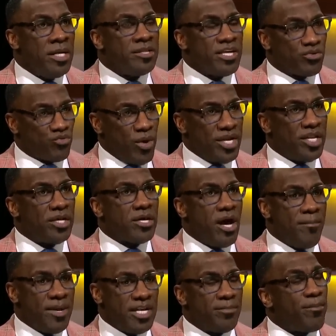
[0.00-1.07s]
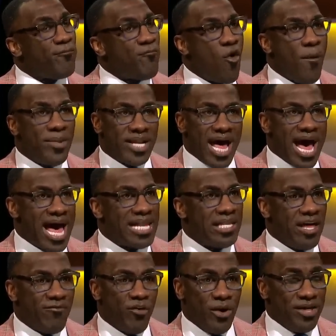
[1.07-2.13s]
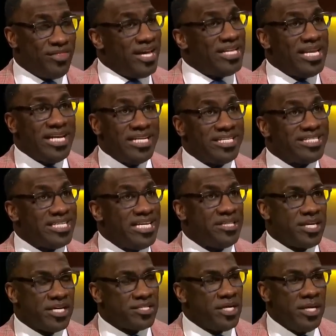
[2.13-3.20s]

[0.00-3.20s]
that's ready to come in and perform at a high level, and they need to see this.